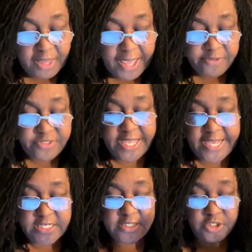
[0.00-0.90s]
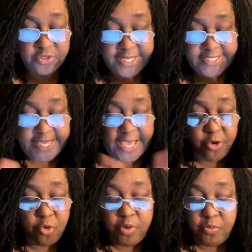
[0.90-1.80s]
Outstanding. So the next
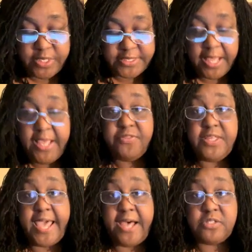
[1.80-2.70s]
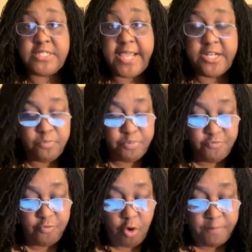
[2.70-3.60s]
category was the outstanding
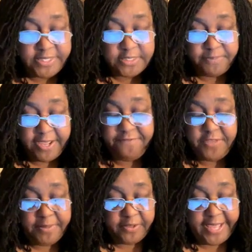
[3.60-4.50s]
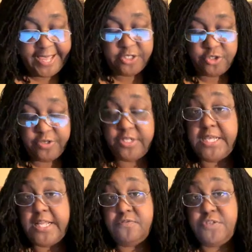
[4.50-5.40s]
performance by a female actor in a
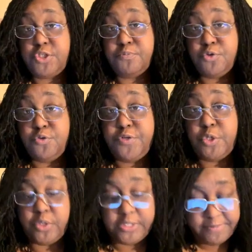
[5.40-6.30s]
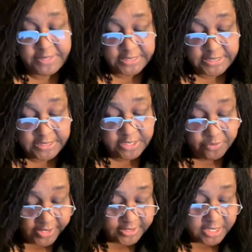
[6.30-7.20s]
television movie or limited
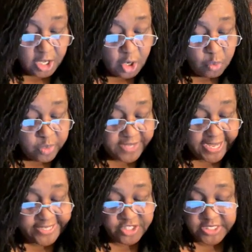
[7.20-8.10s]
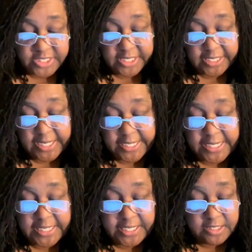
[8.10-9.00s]
series. We've got Jessica
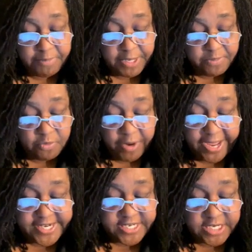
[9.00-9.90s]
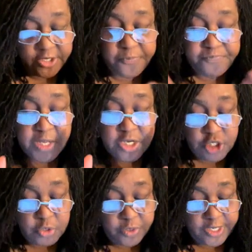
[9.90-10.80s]
Gunning in The Baby Reindeer.
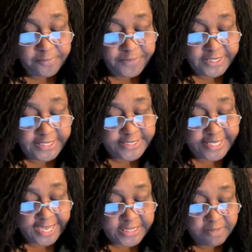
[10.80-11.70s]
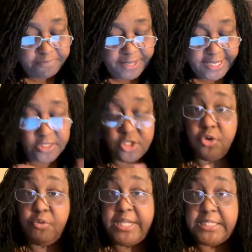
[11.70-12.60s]
She went up against Kathy Bates, The
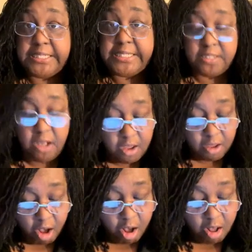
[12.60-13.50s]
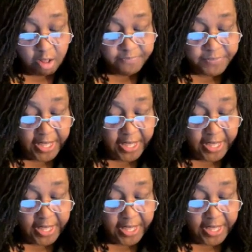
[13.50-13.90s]
Great Lillian Hall,